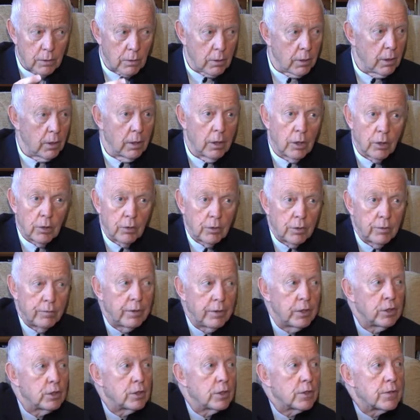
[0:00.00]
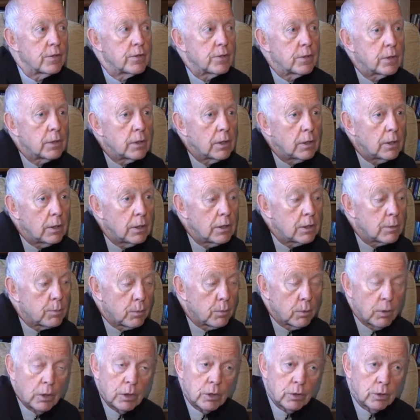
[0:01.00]
Leonardo da Vinci's
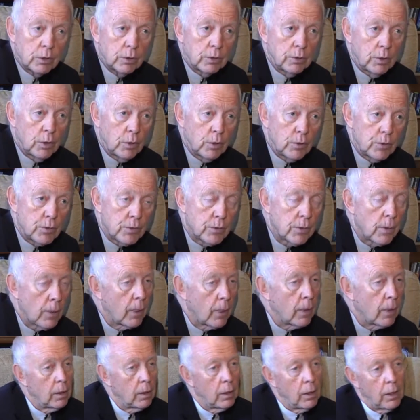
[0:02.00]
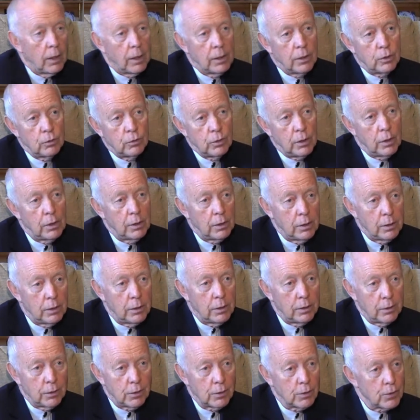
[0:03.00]
inspirational notes and Lorraine
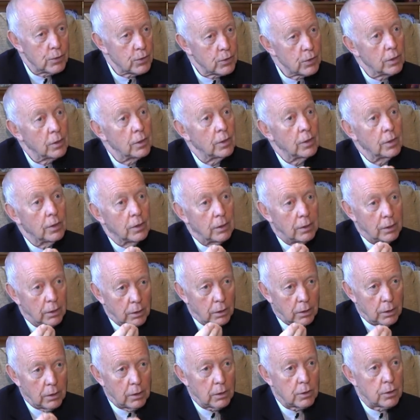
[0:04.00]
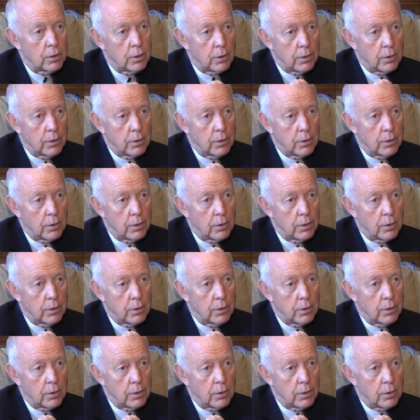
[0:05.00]
Gill's art